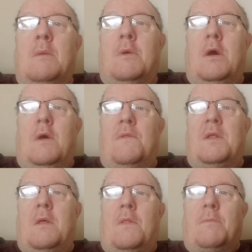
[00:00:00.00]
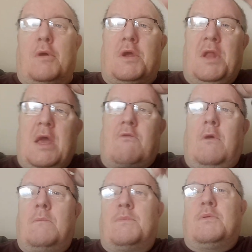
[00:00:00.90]
But the Buccaneer
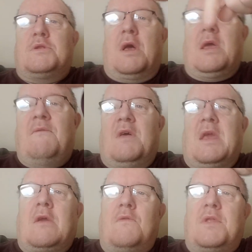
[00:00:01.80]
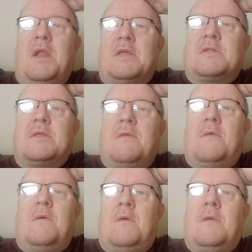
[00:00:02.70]
Group, which I'll leave a link under this,
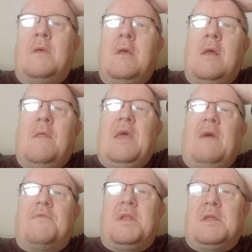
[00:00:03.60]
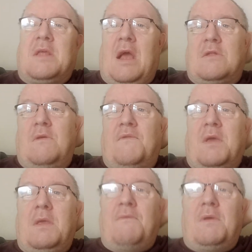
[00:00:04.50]
they have the design. So if
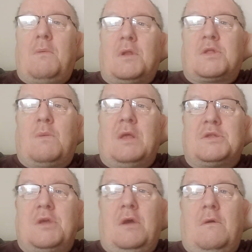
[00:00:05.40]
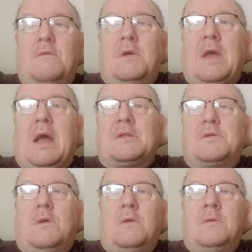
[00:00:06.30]
you want a sweatshirt or a hat
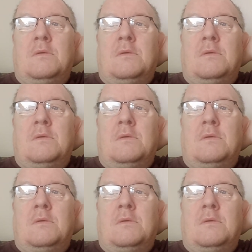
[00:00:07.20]
or